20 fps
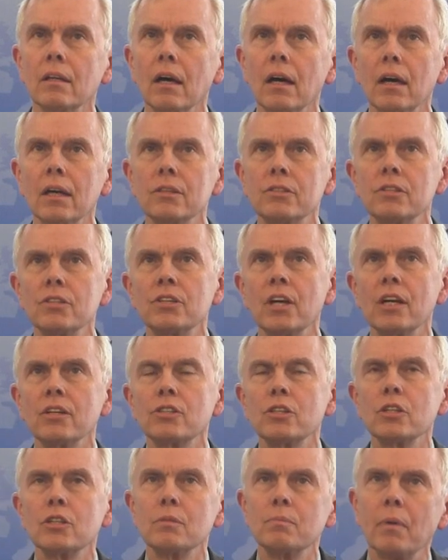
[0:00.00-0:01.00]
uh,
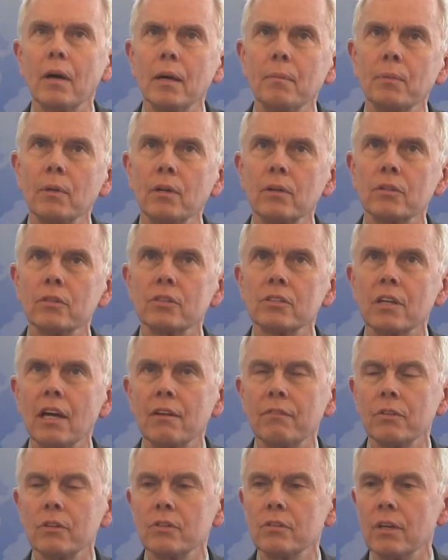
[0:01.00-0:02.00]
suggestions by political
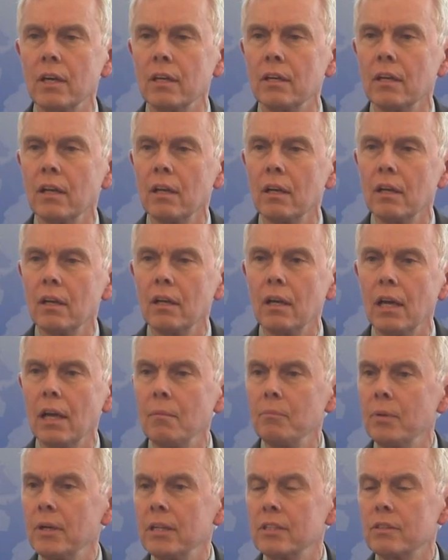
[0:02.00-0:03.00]
staffers that
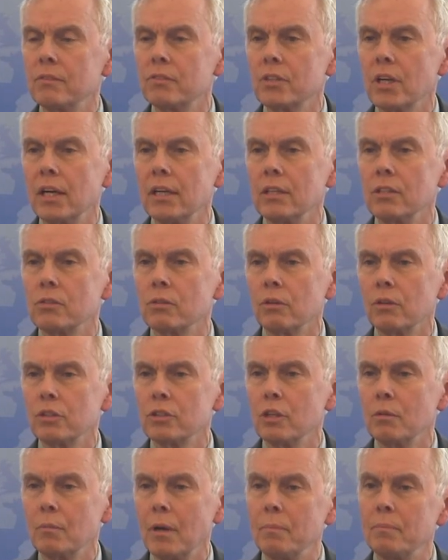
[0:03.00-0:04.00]
MPs of Chinese
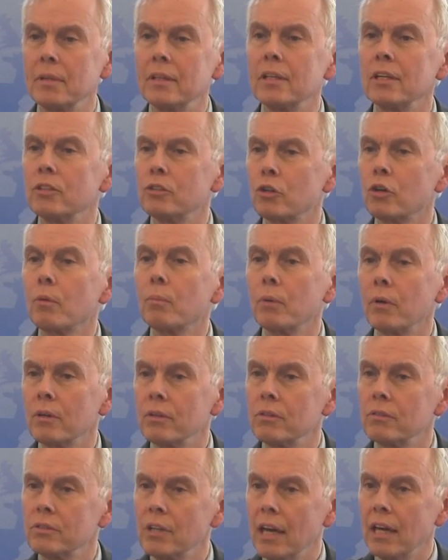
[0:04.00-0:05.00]
origin might be the
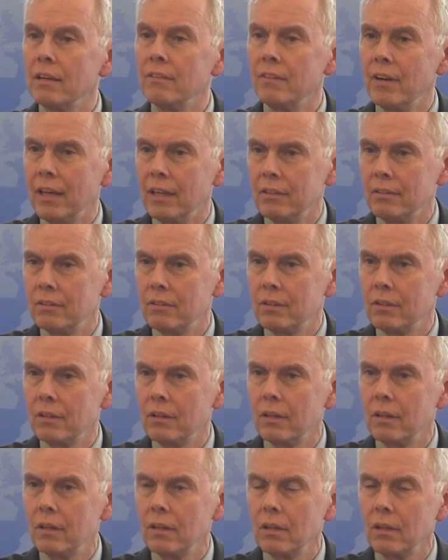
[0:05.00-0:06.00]
interpreters at events.
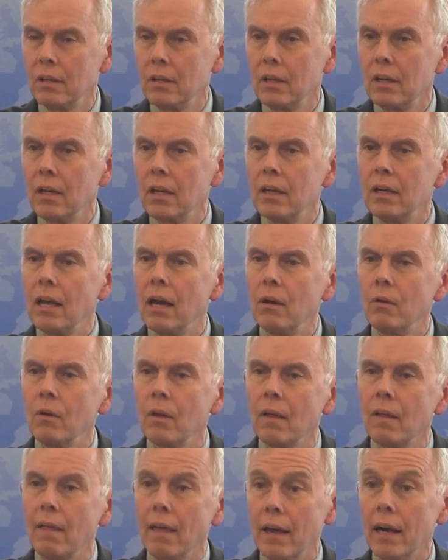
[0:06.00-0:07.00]
Now,
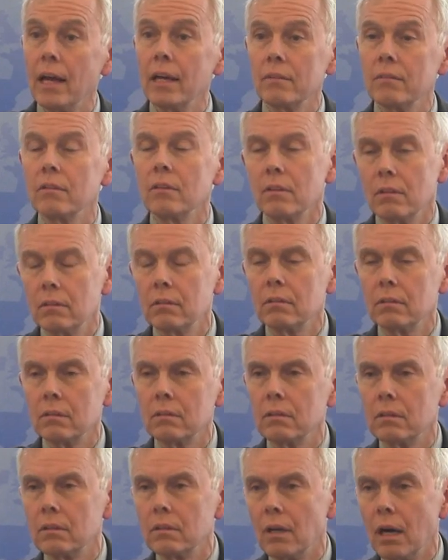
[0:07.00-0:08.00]
and I,
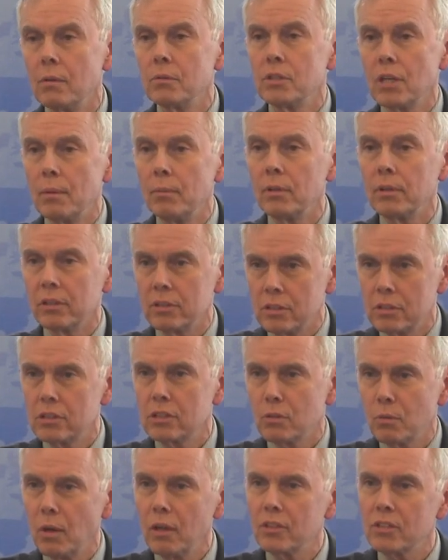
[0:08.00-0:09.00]
I was able to
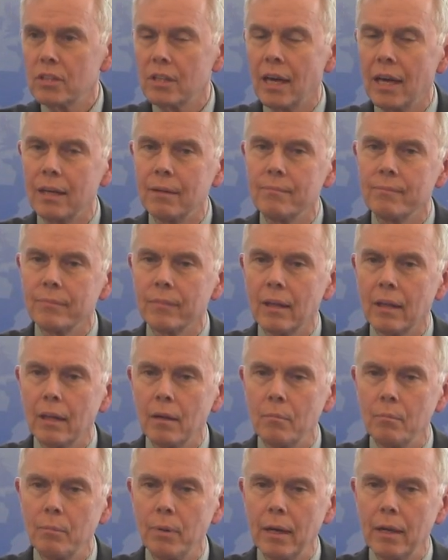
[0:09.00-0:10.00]
squelch that,
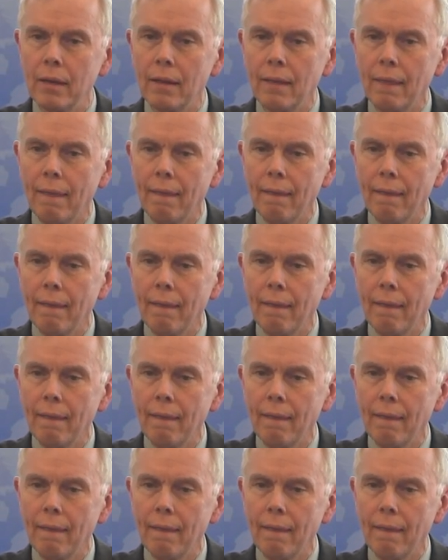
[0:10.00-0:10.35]
but